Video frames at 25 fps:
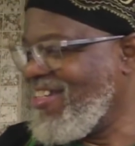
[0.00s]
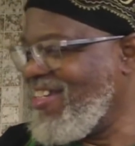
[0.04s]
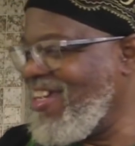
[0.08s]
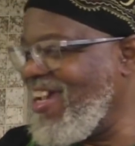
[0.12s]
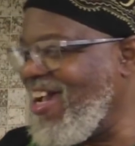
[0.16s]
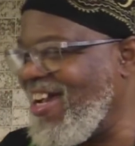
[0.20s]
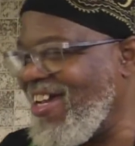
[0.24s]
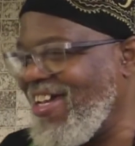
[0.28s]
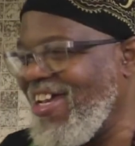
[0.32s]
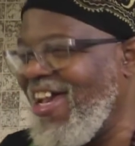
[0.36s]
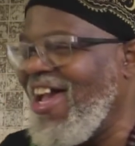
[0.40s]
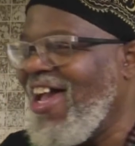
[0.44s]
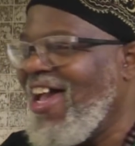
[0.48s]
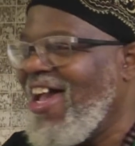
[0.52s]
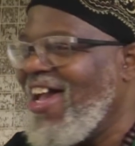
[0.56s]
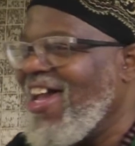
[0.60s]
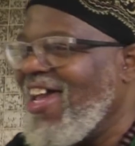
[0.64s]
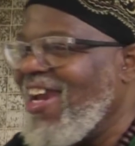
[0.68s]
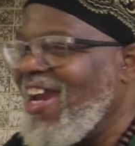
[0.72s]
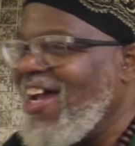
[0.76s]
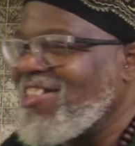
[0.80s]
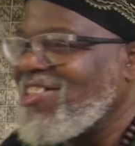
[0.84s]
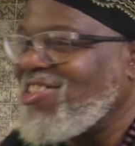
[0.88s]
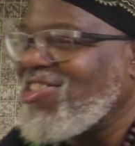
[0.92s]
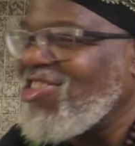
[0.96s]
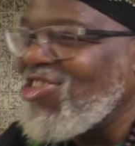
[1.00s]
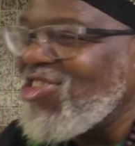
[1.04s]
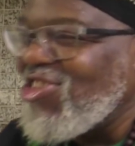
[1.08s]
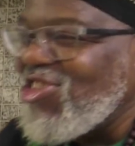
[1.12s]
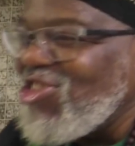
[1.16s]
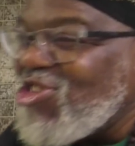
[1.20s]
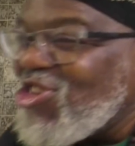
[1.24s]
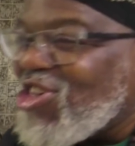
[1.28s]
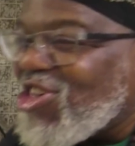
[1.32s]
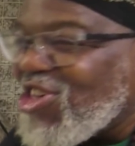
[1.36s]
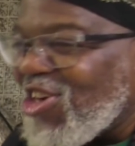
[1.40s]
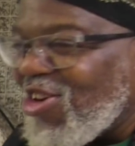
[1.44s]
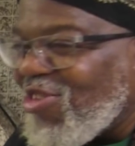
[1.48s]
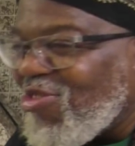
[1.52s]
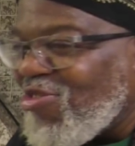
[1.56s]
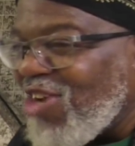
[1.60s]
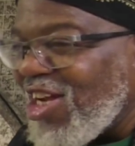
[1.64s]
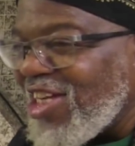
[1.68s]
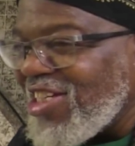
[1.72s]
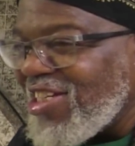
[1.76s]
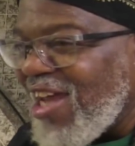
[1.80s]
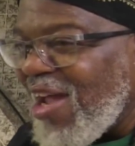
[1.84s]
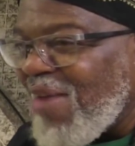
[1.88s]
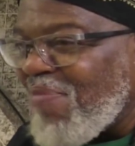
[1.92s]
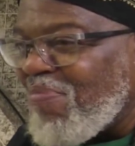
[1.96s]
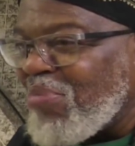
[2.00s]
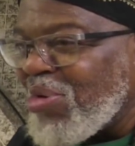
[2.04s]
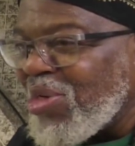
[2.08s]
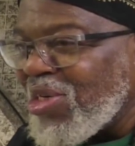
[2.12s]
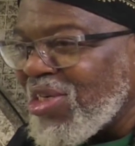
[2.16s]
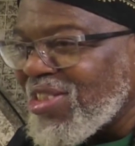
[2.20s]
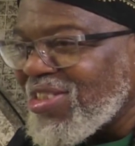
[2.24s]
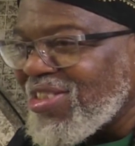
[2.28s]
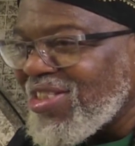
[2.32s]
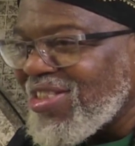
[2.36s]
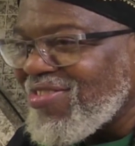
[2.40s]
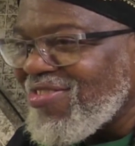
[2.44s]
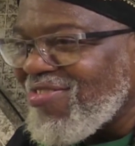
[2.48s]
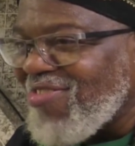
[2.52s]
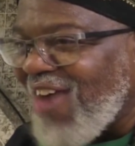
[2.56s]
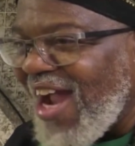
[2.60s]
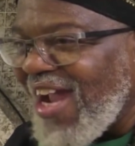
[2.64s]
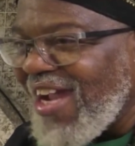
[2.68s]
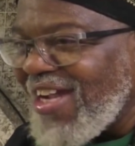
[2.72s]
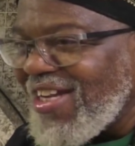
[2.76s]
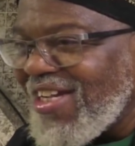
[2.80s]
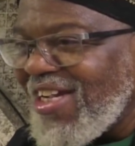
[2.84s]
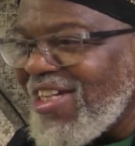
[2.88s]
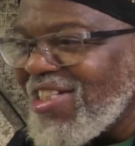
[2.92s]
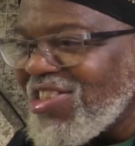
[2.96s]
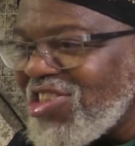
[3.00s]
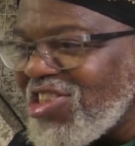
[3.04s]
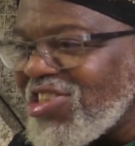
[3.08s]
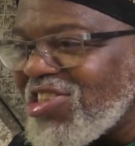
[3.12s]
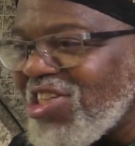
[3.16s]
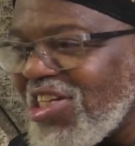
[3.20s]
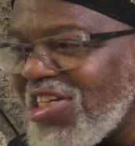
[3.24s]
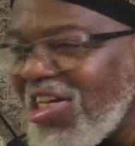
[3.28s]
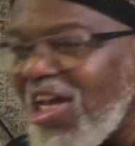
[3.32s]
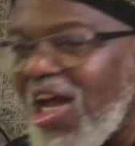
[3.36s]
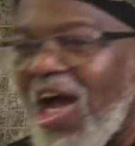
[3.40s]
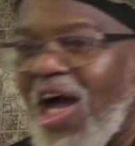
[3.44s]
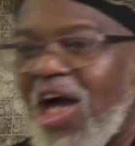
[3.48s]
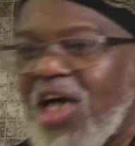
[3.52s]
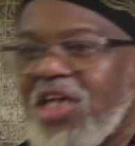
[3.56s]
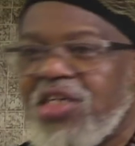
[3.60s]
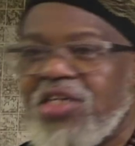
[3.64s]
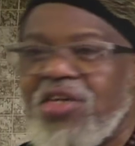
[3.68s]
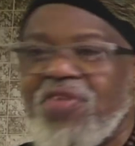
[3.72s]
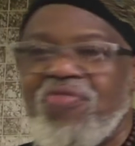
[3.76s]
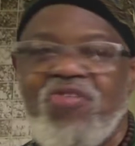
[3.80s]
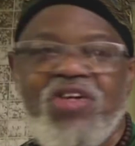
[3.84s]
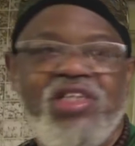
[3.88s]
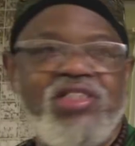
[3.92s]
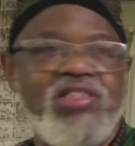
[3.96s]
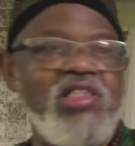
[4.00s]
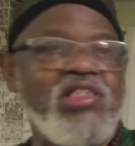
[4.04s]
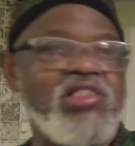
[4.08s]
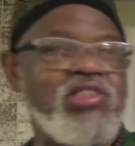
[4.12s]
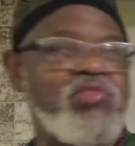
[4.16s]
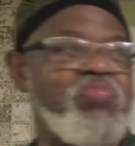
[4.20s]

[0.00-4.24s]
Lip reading: Yeah, and I told her, you could have written that book, right? She said, yeah, I could have written